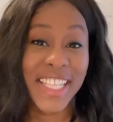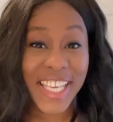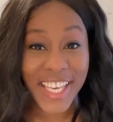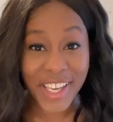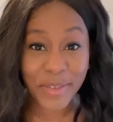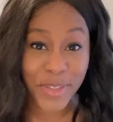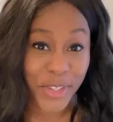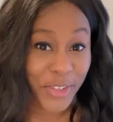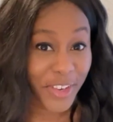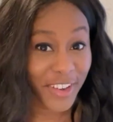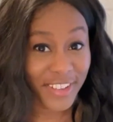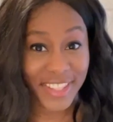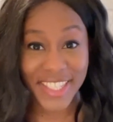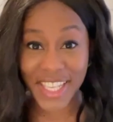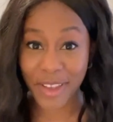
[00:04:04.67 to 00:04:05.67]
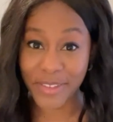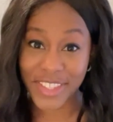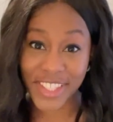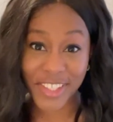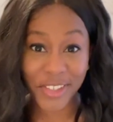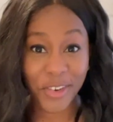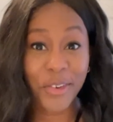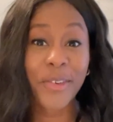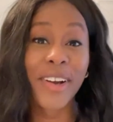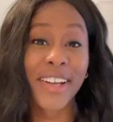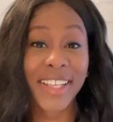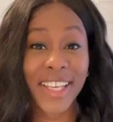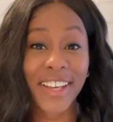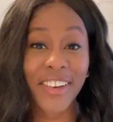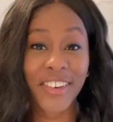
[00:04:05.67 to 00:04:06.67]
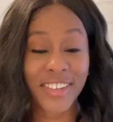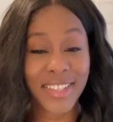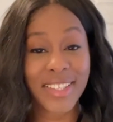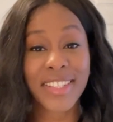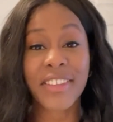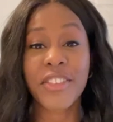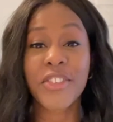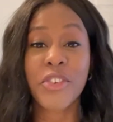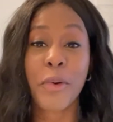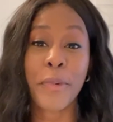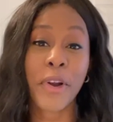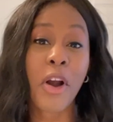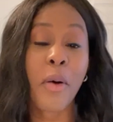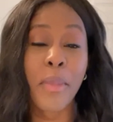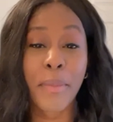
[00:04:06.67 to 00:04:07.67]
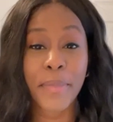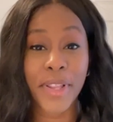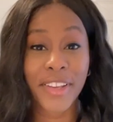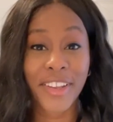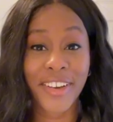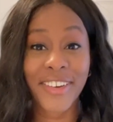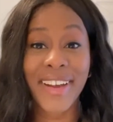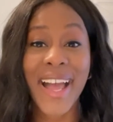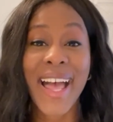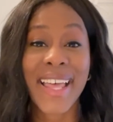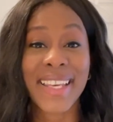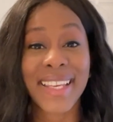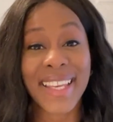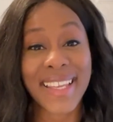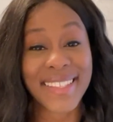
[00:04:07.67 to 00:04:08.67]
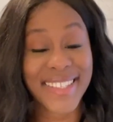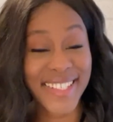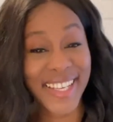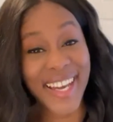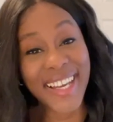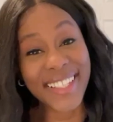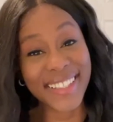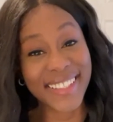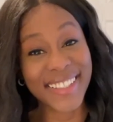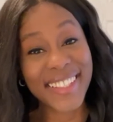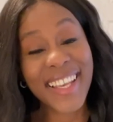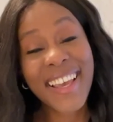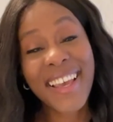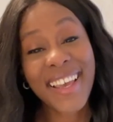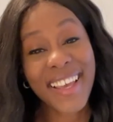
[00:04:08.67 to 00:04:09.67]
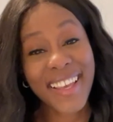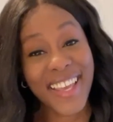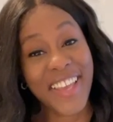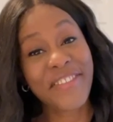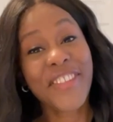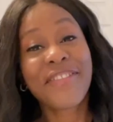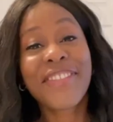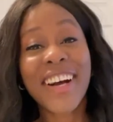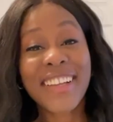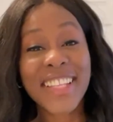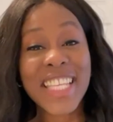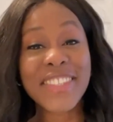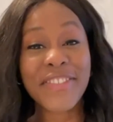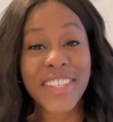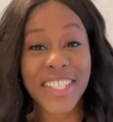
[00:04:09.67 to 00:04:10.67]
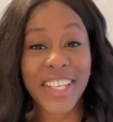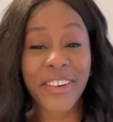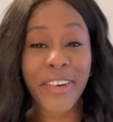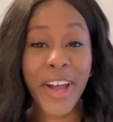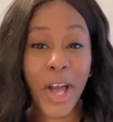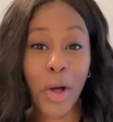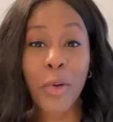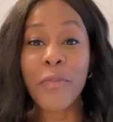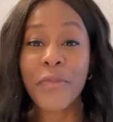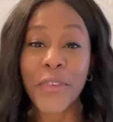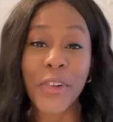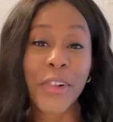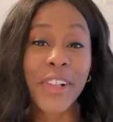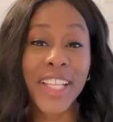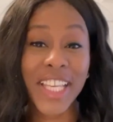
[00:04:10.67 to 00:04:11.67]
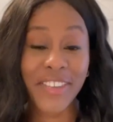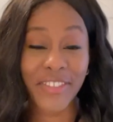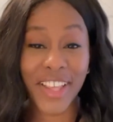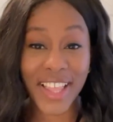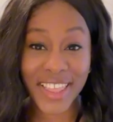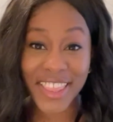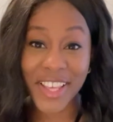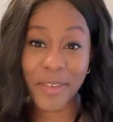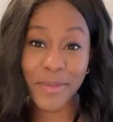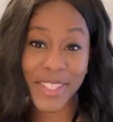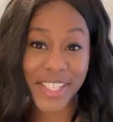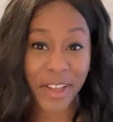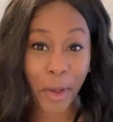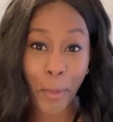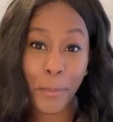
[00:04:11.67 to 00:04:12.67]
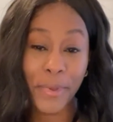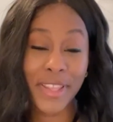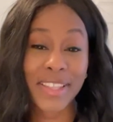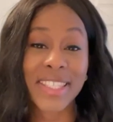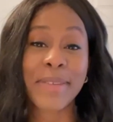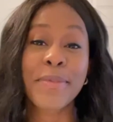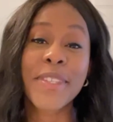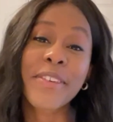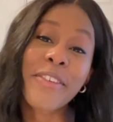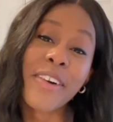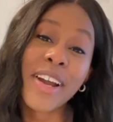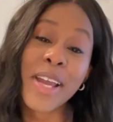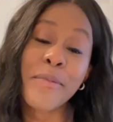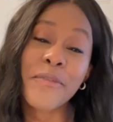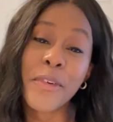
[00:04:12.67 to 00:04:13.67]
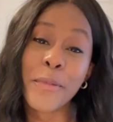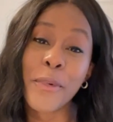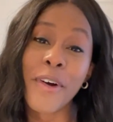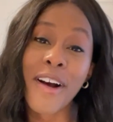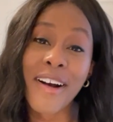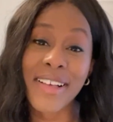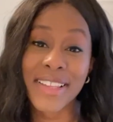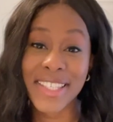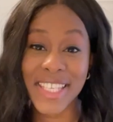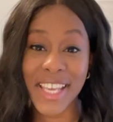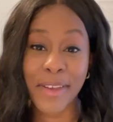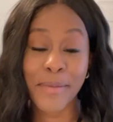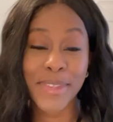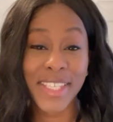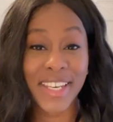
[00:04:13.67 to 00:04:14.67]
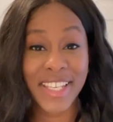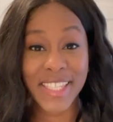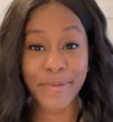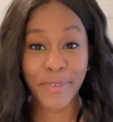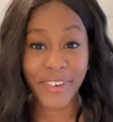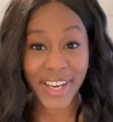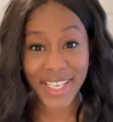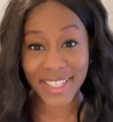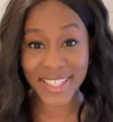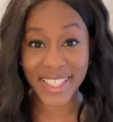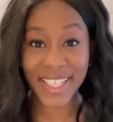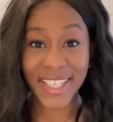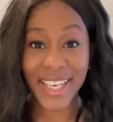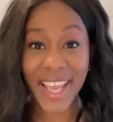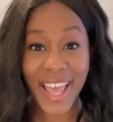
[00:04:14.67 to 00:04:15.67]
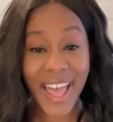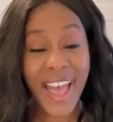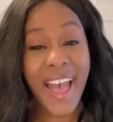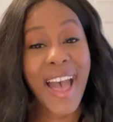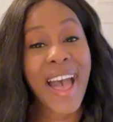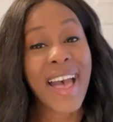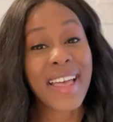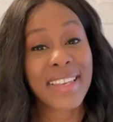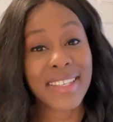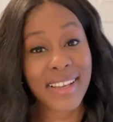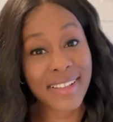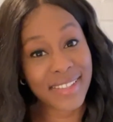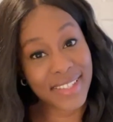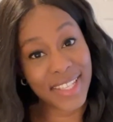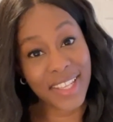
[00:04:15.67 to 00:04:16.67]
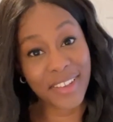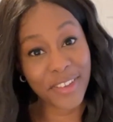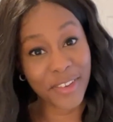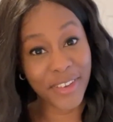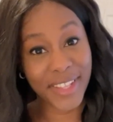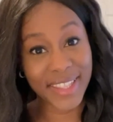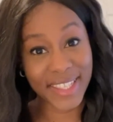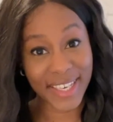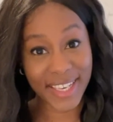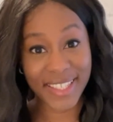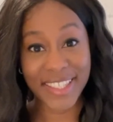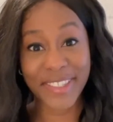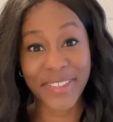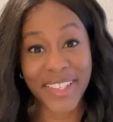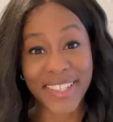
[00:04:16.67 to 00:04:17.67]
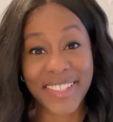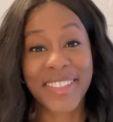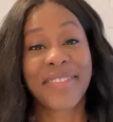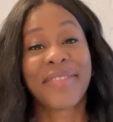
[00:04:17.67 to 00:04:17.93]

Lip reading: themes or concepts that you're working on, so drop a comment below and let's chat. If you found this video helpful, give it a thumbs up and subscribe for more art tips and inspiration, and I'll see you in the next one.